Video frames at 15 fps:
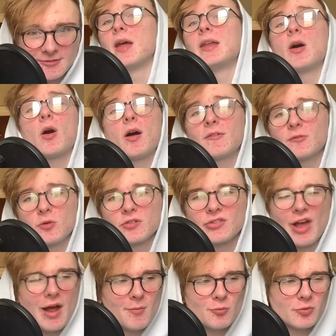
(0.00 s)
Now, of course,
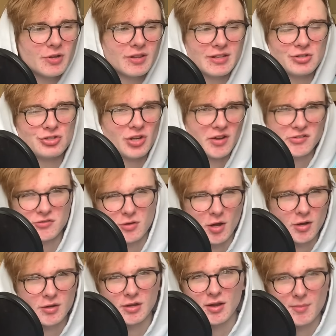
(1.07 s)
I'm really just
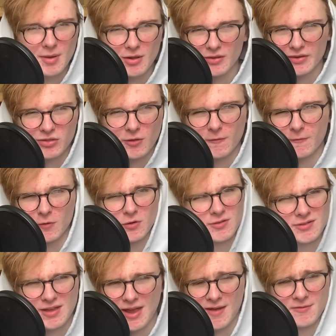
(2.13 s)
talking about, like, the
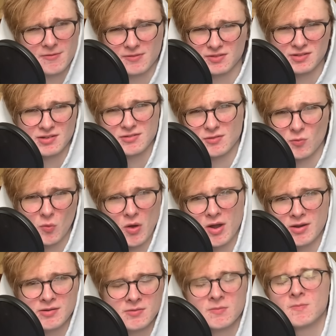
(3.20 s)
first half of season 1.